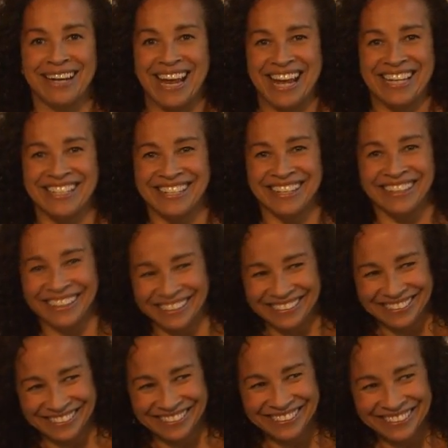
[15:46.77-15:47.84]
an angel.
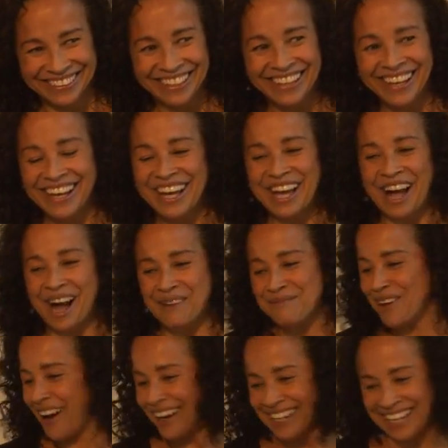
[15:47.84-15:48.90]
I'm
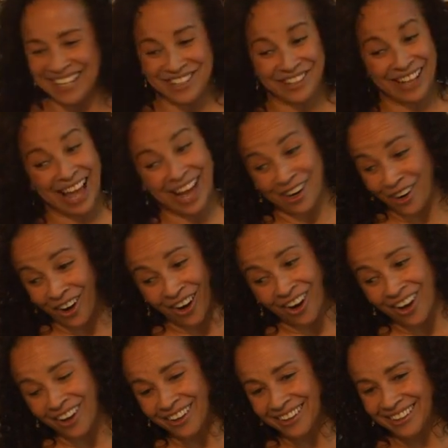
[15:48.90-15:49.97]
not an angel at
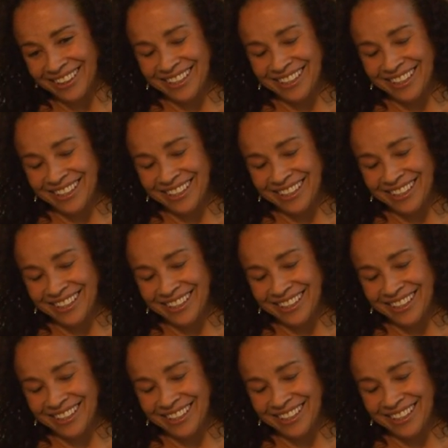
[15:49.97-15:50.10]
all.